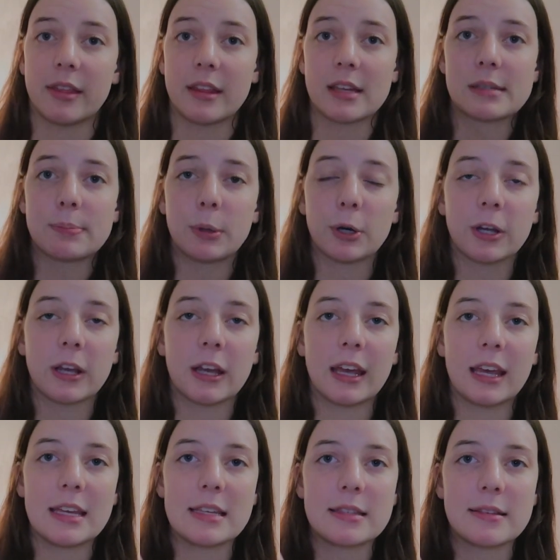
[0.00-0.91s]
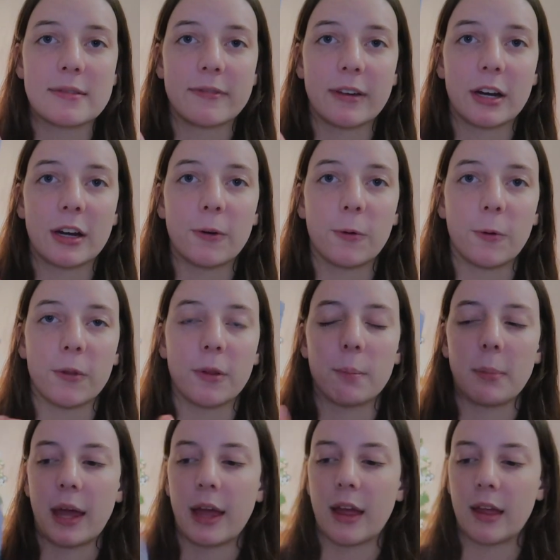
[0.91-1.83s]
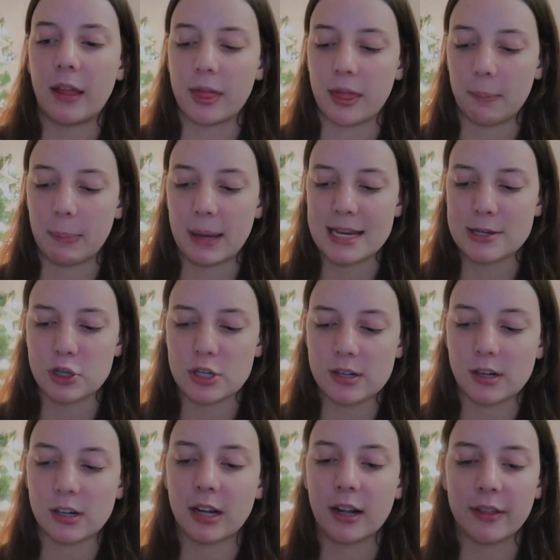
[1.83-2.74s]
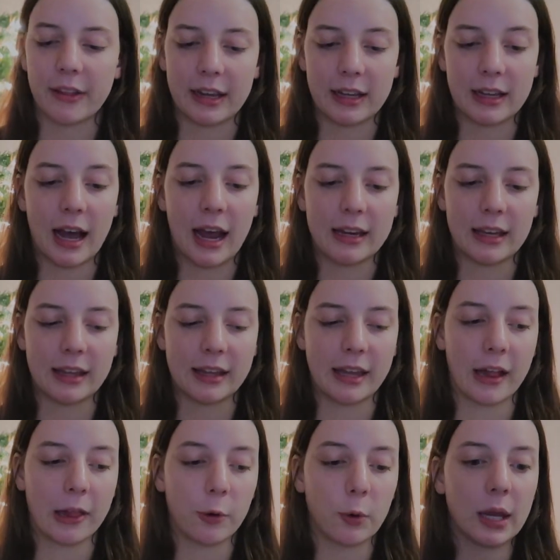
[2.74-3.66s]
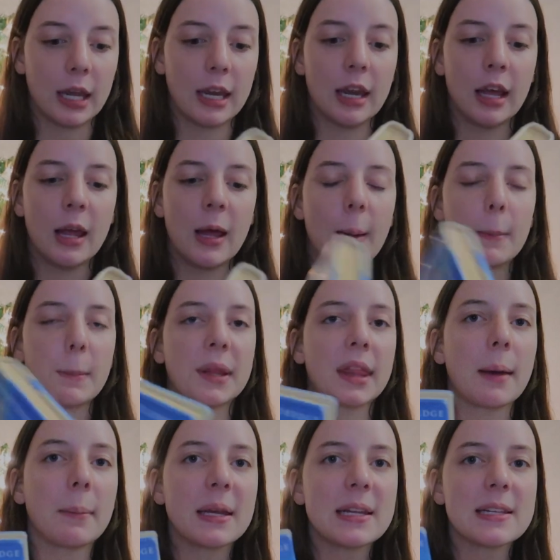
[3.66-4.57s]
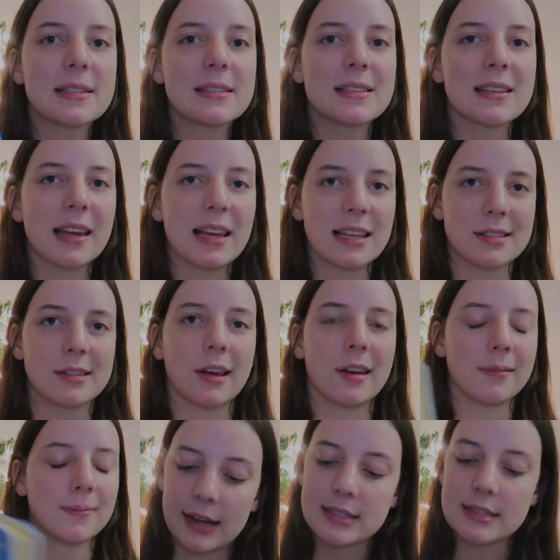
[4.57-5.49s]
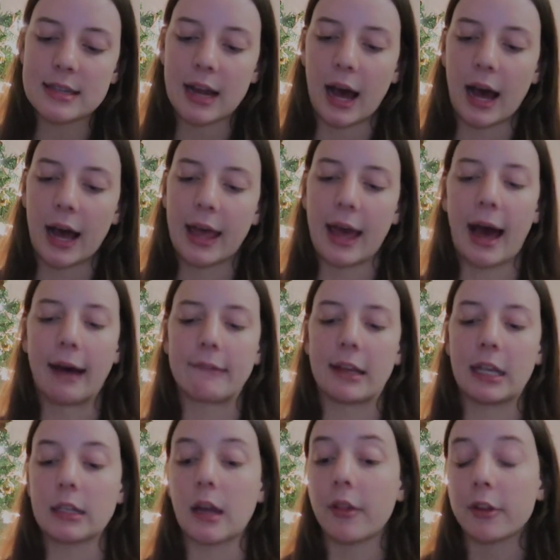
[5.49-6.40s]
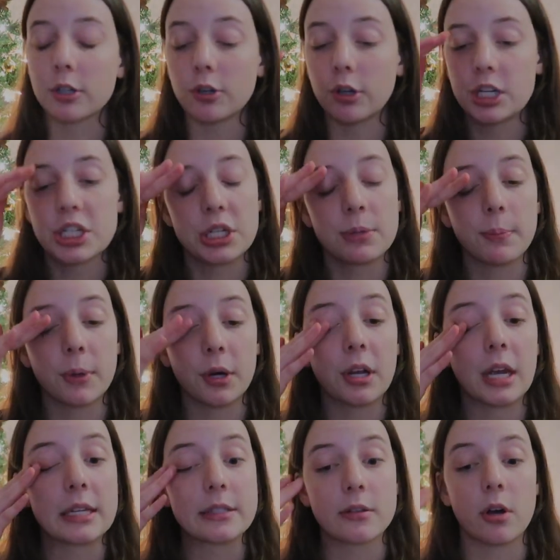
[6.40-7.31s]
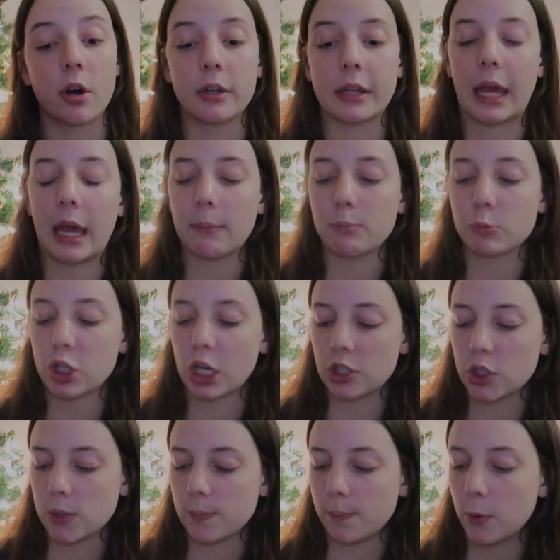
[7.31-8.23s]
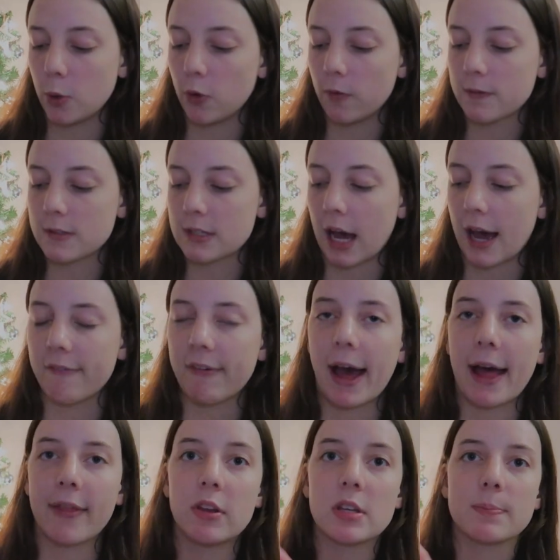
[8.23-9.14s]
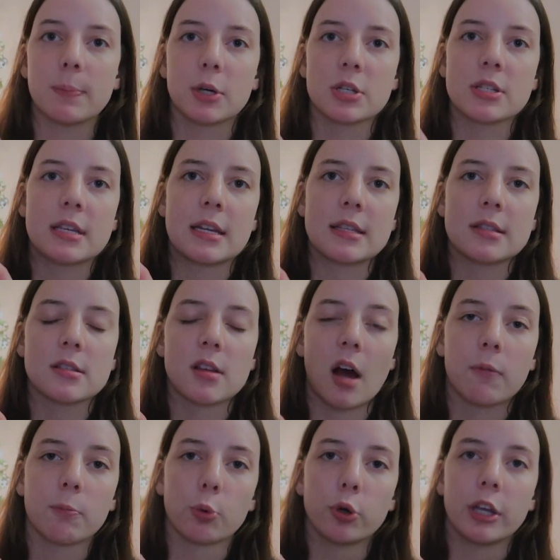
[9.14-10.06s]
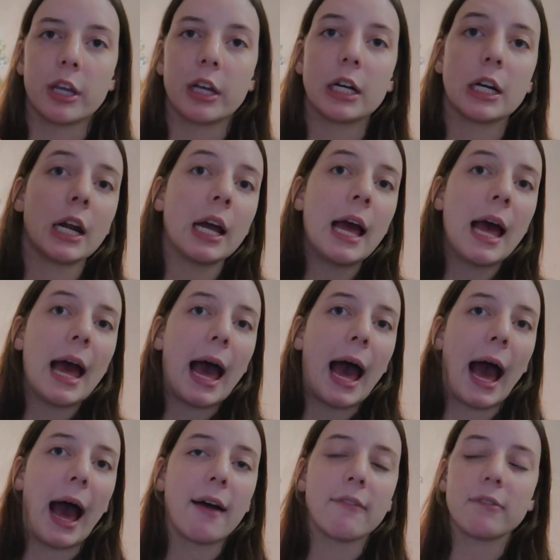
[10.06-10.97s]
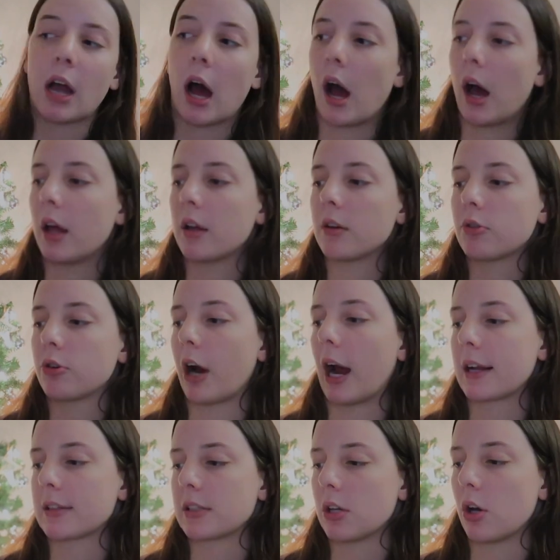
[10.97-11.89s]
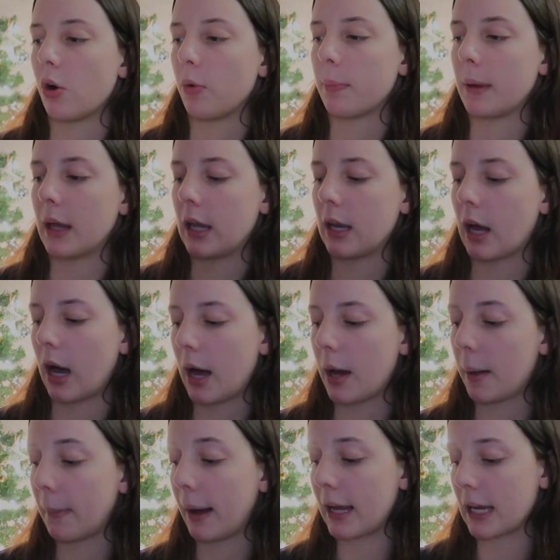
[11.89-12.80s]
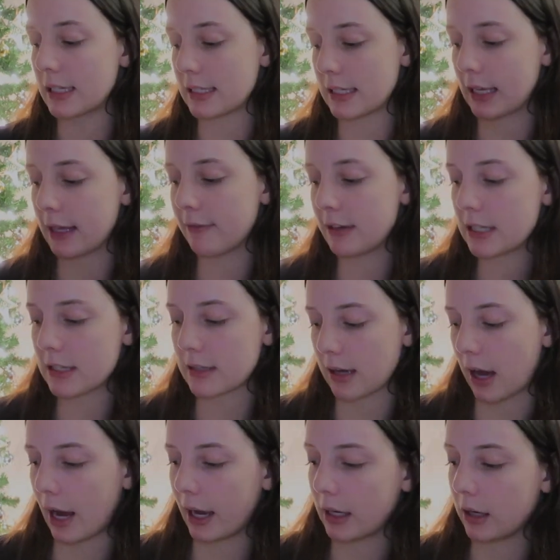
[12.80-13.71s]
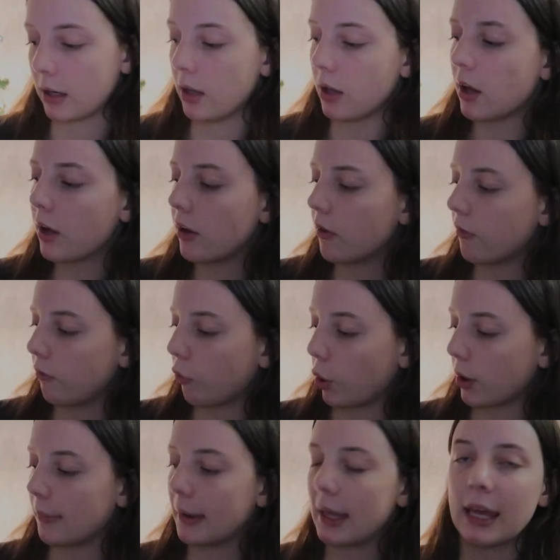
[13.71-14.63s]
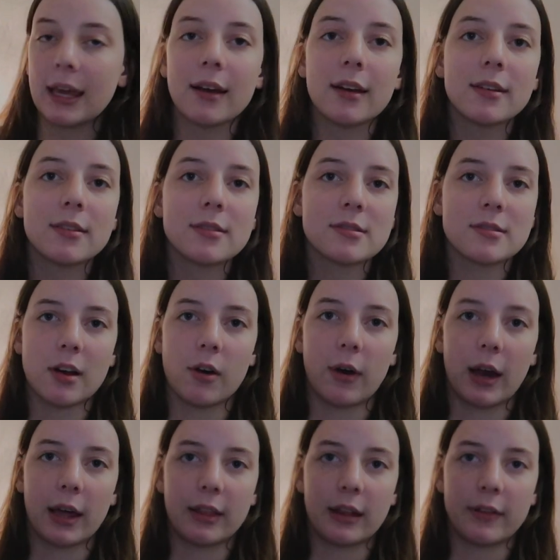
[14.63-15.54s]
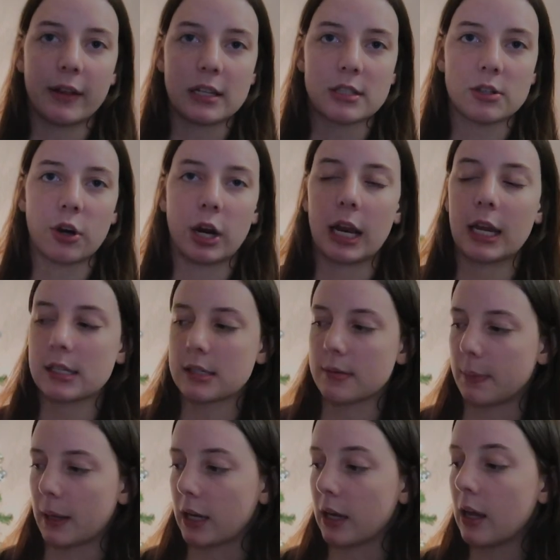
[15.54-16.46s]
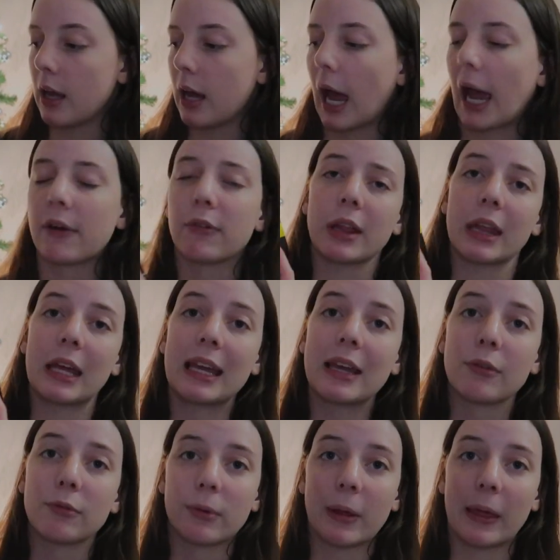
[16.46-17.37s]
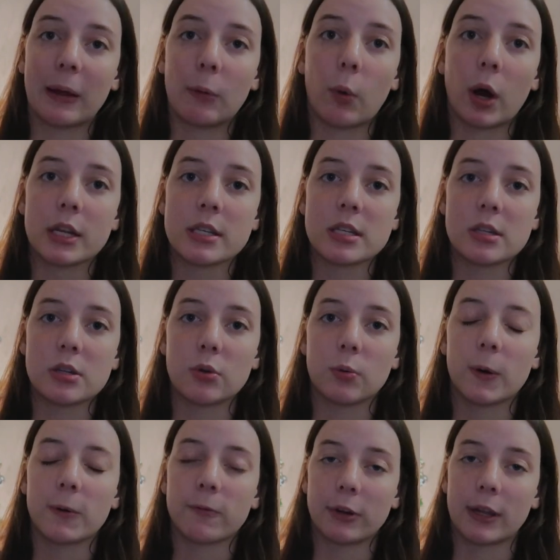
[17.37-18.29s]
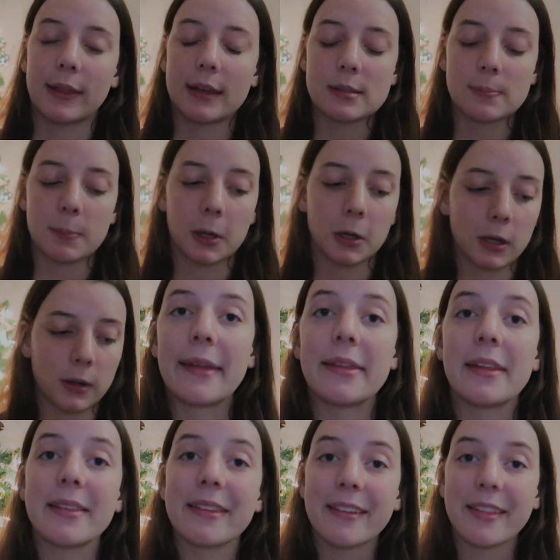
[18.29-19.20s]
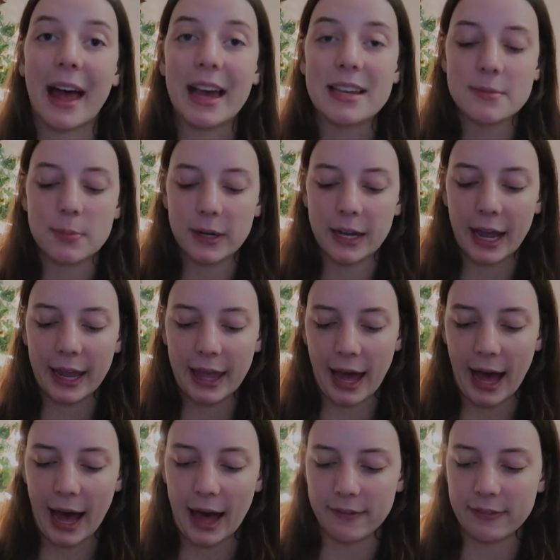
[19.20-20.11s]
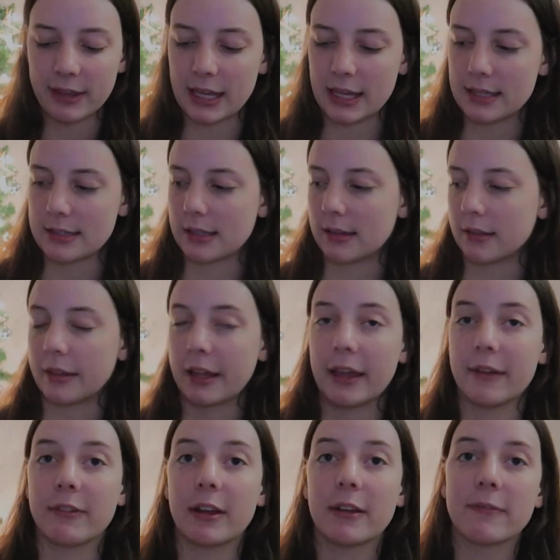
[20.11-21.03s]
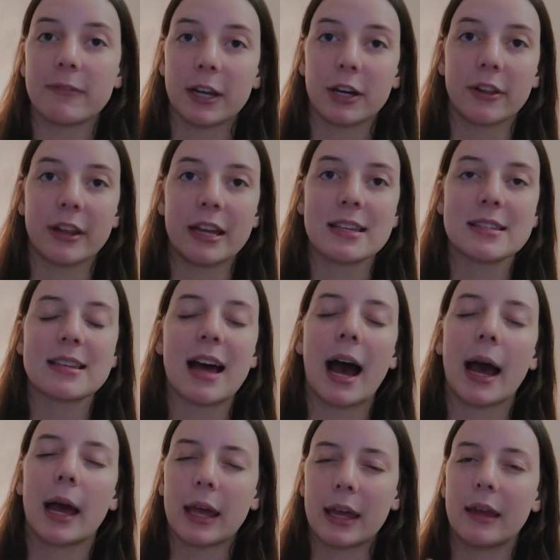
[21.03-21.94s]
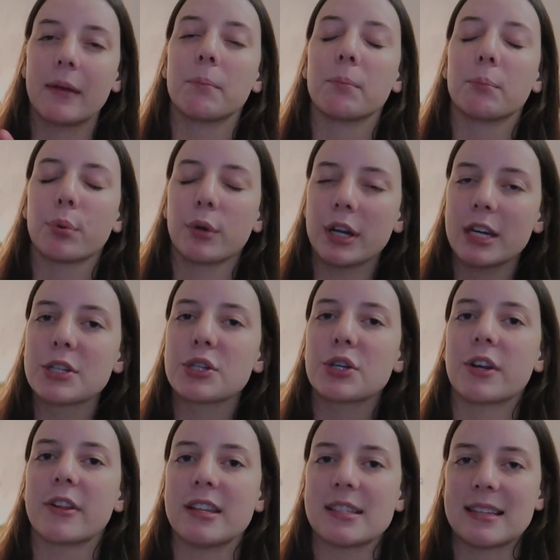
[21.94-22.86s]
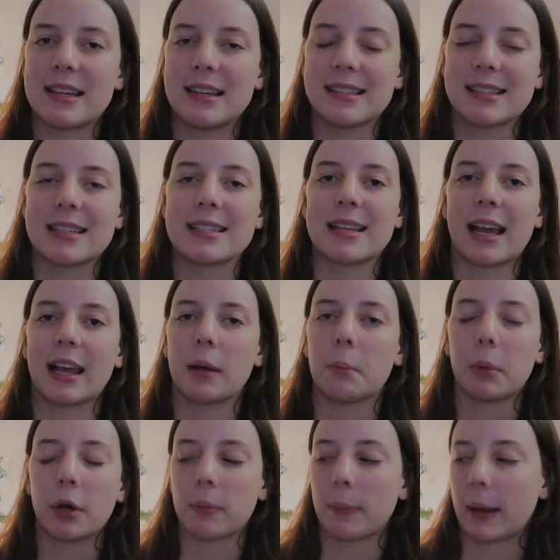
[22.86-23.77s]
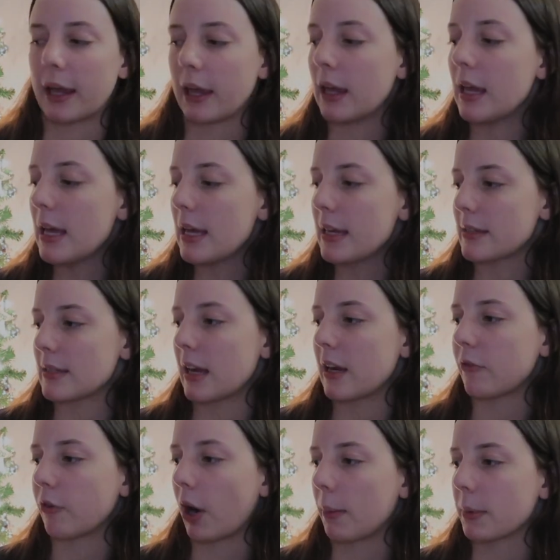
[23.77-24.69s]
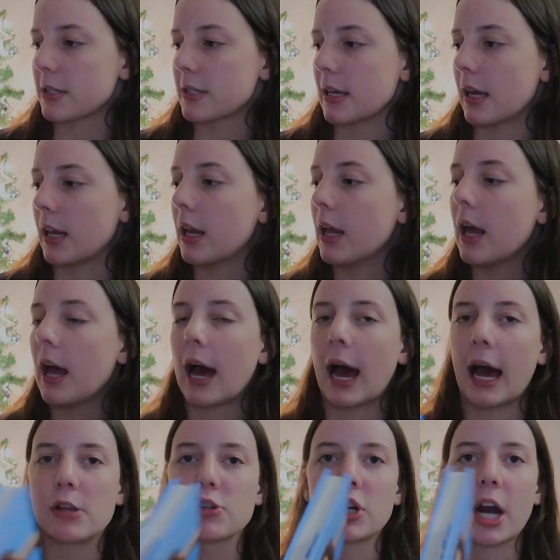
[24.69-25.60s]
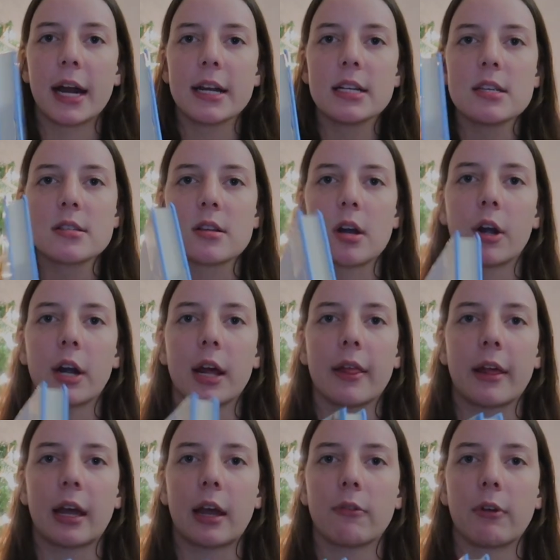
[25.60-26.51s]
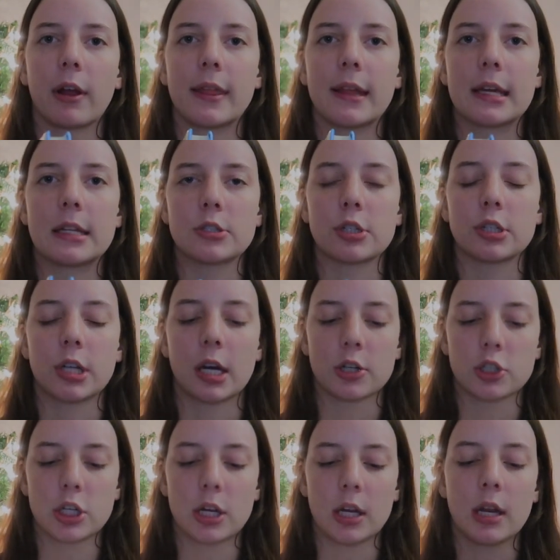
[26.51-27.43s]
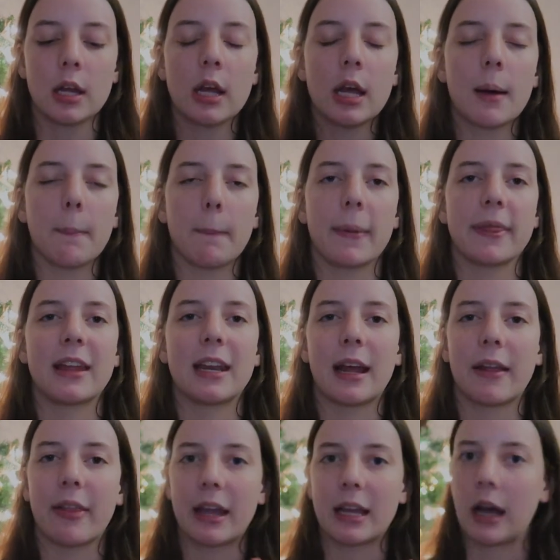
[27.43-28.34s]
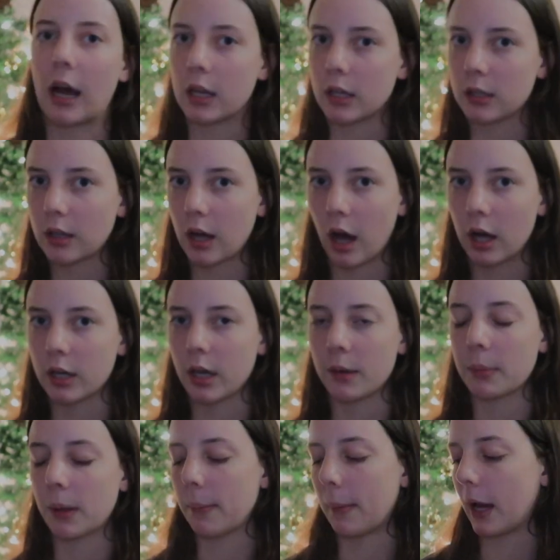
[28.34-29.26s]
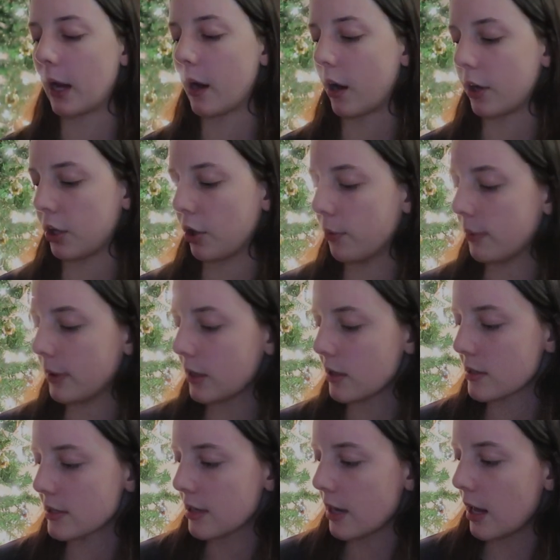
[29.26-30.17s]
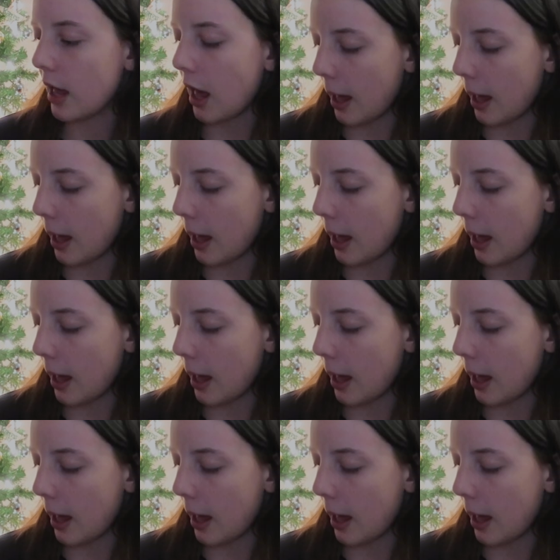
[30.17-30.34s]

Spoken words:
This book is very old. The pages are like kind of yellowy, but that means it's good. I have another Christian book. It's called Game Changing Moves. I've had this book since sophomore year. Have not cracked it open. It's even signed for me, so I think that's great, but I really, really want to read this book. And then the last one I had is Live Fearless. I'm pretty sure this is the second book by Sadie Robertson. I tried to start it, like I read the introduction, but then I like got caught up in my audiobooks.